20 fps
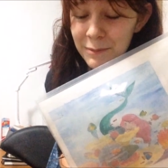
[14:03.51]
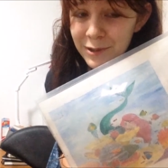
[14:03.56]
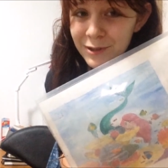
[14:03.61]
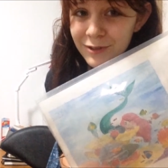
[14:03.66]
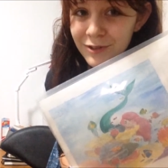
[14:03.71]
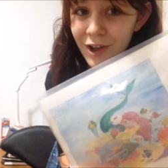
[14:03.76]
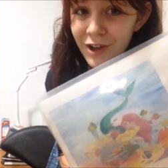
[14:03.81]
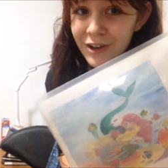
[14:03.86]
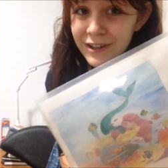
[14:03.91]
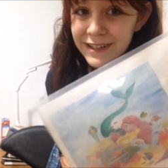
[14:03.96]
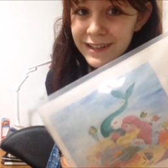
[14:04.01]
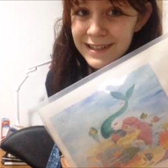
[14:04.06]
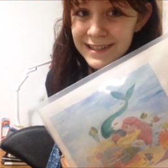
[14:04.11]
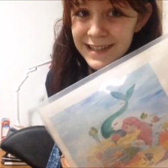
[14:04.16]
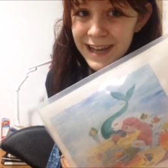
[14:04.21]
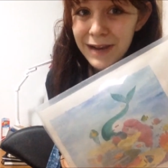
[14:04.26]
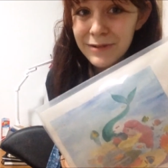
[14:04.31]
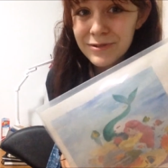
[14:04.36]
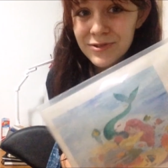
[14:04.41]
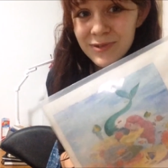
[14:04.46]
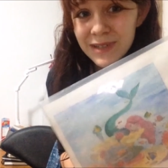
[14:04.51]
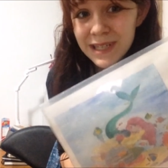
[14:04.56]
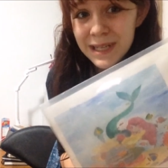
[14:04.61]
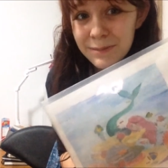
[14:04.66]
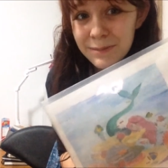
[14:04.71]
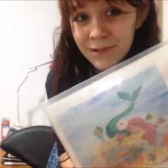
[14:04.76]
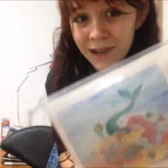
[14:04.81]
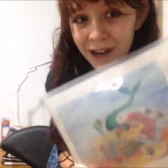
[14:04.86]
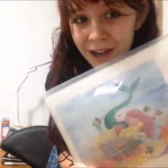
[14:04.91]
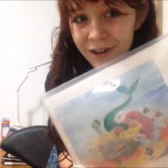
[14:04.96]
put a lot of things that I was
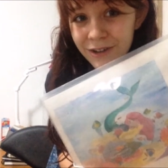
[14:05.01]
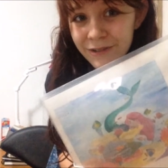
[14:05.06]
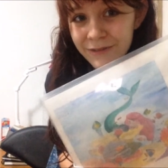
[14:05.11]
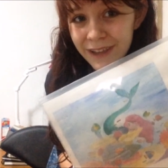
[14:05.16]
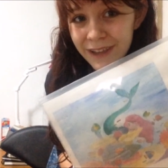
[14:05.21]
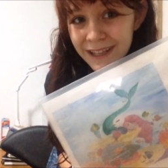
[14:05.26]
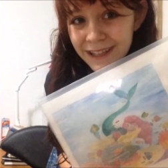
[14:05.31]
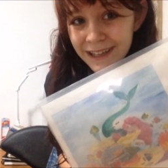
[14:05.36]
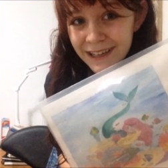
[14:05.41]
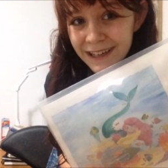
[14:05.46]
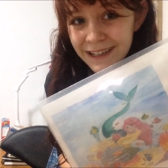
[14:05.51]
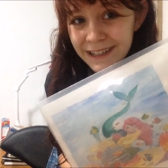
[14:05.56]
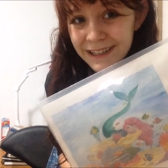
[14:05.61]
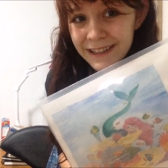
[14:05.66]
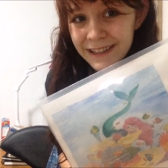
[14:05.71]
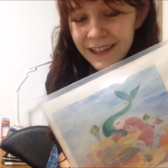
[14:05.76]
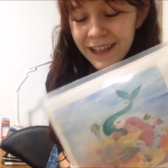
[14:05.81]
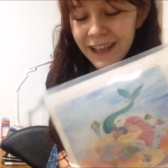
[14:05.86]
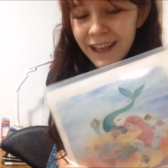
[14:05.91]
really proud of in it,